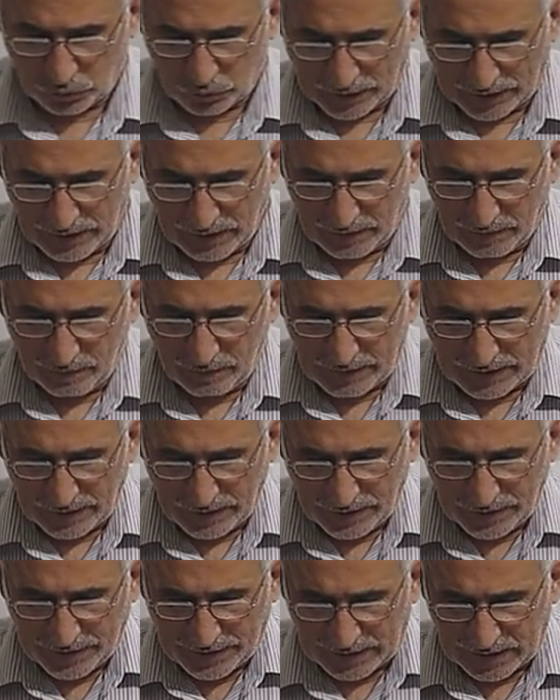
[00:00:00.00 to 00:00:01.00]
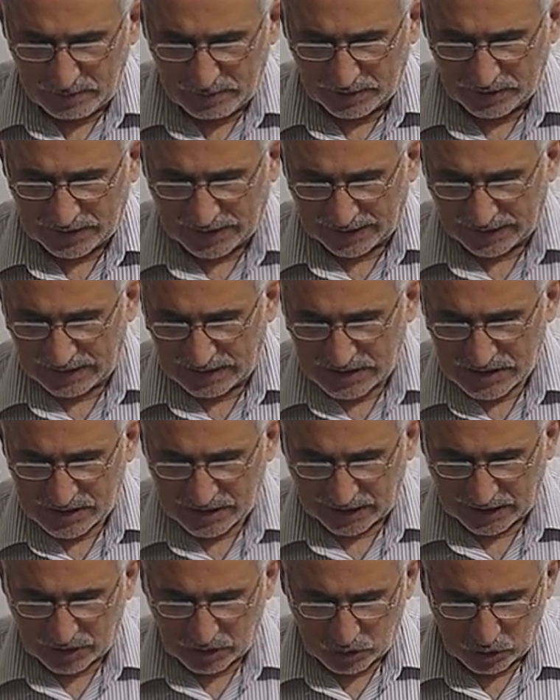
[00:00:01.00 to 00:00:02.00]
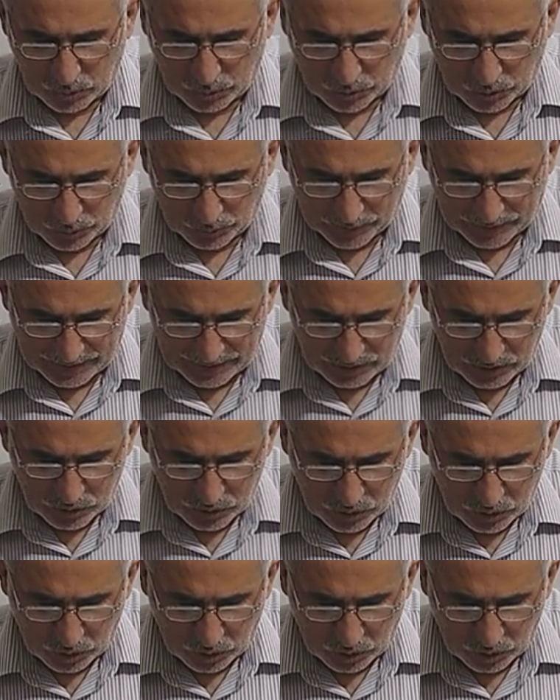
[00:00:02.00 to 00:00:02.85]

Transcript: one dimethyl cyclopropane,